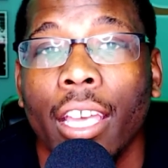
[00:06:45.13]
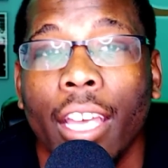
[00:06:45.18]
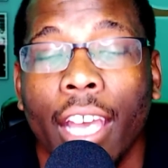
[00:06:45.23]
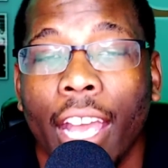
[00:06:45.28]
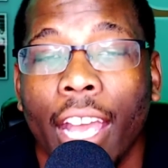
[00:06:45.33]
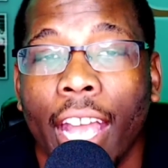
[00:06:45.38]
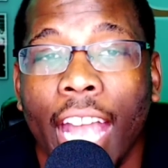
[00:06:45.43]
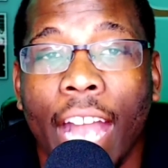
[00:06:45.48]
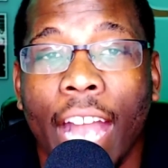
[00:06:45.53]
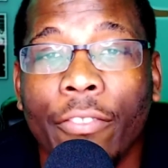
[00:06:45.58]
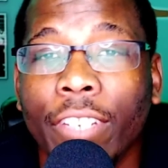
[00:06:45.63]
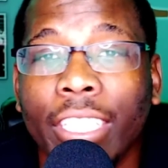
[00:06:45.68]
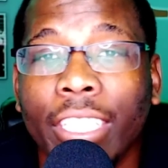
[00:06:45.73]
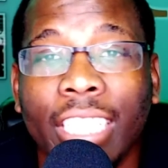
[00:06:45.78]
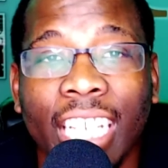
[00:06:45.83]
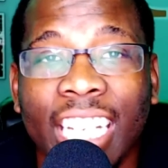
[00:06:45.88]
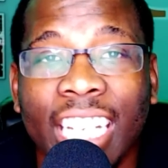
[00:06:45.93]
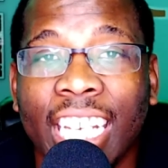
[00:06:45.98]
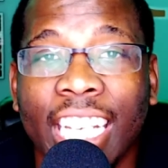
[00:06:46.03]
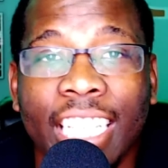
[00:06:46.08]

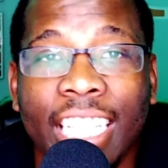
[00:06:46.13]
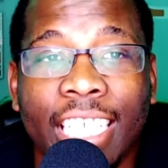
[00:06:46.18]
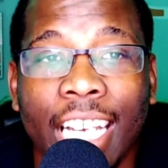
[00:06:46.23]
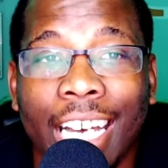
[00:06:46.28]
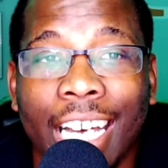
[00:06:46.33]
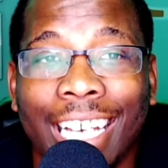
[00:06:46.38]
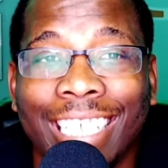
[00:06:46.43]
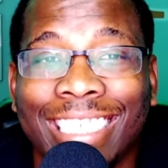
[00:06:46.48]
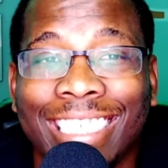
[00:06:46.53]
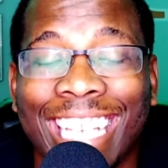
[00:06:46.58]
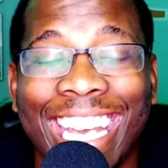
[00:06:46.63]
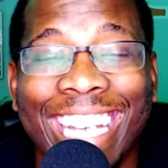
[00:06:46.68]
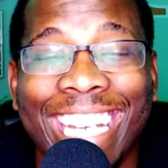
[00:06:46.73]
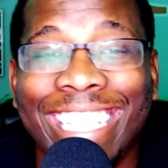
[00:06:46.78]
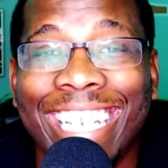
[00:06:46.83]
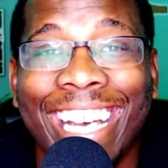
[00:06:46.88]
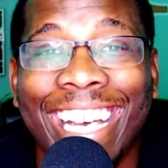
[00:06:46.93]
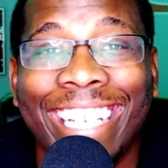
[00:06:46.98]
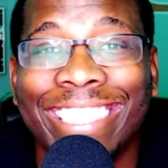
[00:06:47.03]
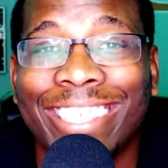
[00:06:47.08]
everything he does. He
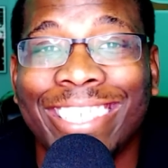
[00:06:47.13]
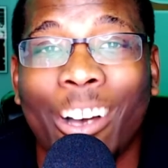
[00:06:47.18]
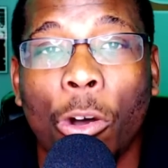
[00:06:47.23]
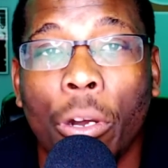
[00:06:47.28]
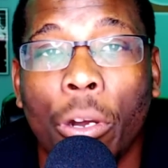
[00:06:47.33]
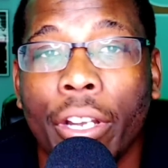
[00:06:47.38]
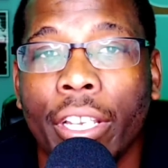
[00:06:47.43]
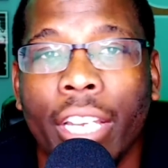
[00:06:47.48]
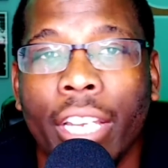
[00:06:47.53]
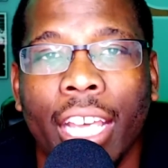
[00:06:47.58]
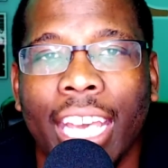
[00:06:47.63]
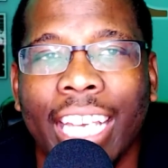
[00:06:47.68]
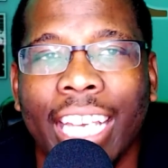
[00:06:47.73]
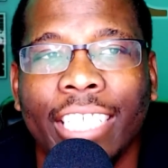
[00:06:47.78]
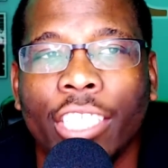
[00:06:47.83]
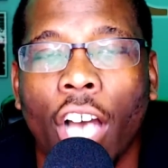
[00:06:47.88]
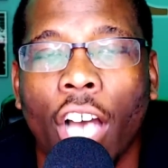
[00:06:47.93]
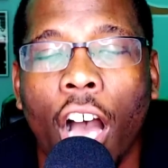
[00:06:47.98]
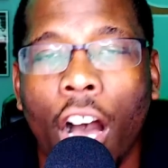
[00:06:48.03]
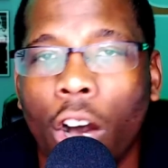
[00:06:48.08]
does on
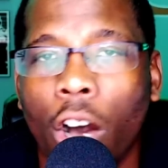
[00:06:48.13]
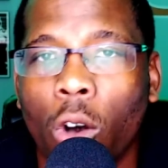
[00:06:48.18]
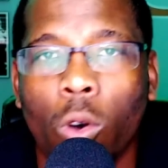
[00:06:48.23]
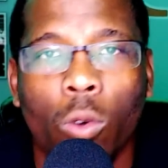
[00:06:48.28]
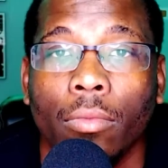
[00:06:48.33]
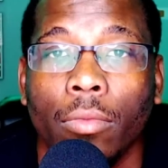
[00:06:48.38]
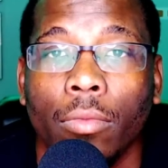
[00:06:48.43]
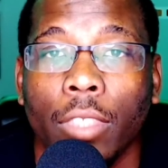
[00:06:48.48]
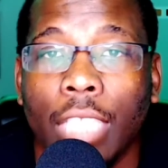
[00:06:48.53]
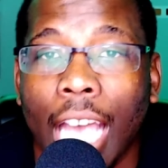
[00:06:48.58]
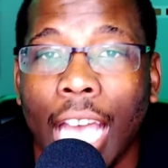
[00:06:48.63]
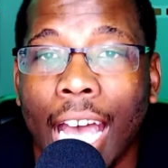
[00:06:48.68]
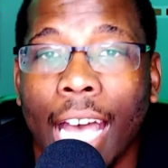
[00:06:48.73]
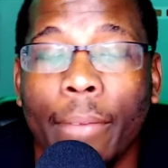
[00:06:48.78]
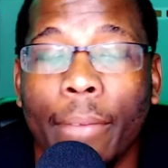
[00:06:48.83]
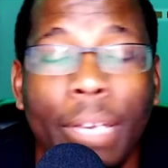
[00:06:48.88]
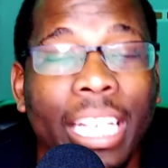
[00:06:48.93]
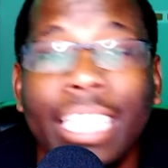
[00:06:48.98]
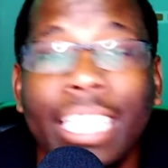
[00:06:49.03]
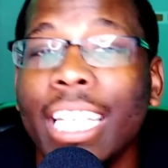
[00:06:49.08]
his own
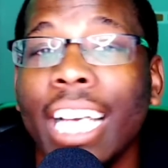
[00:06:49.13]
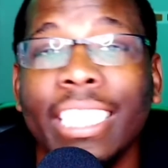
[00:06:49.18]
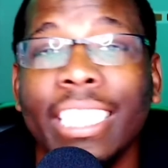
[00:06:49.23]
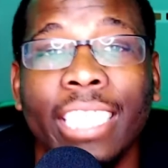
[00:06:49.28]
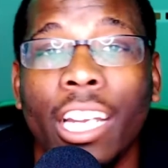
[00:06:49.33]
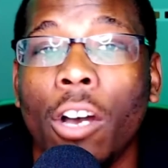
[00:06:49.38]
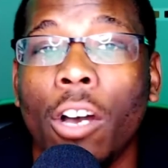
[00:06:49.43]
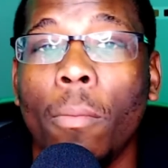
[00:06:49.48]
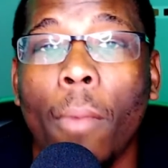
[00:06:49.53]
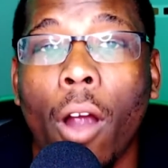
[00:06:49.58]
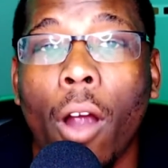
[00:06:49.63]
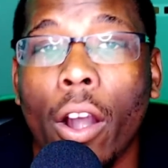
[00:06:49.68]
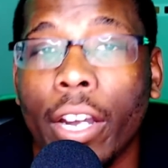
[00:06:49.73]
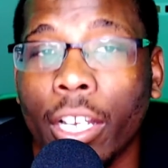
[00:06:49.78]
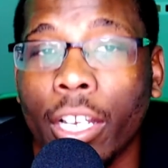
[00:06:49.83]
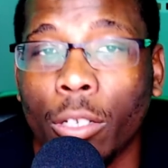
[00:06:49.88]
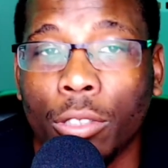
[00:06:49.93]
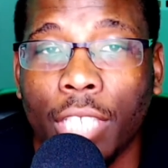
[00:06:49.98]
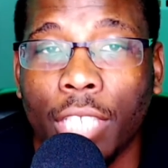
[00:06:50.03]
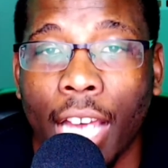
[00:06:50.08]
time. He does it on
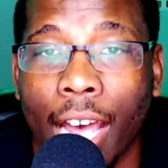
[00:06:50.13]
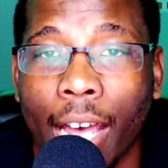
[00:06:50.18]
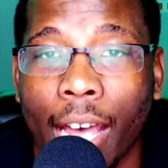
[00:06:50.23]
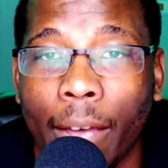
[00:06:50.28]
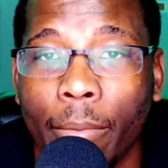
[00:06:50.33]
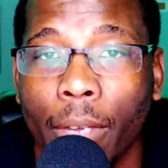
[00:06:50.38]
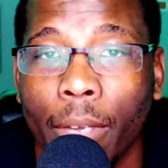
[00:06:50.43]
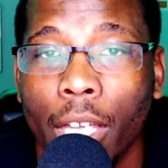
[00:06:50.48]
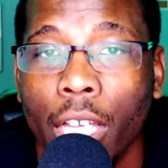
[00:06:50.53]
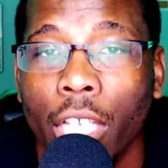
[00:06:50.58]
Mario time.